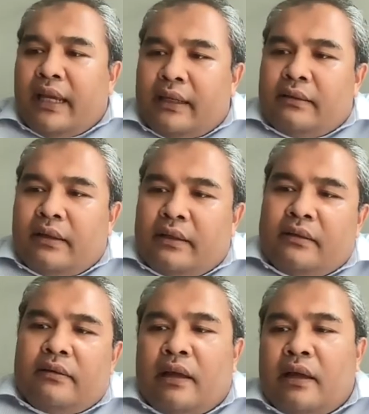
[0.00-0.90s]
and
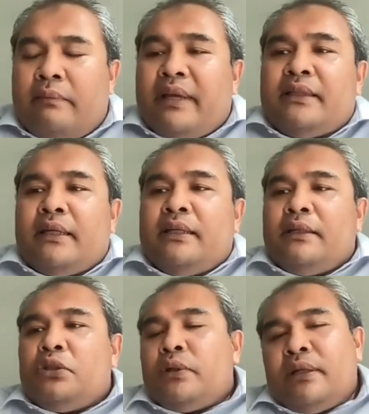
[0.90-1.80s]

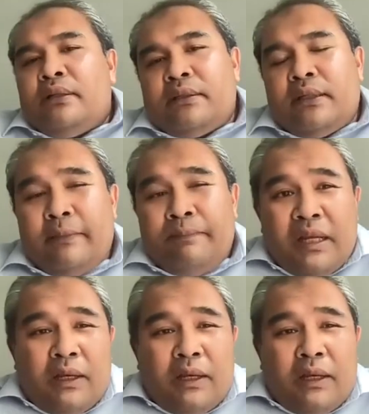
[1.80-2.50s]
maintaining neutrality.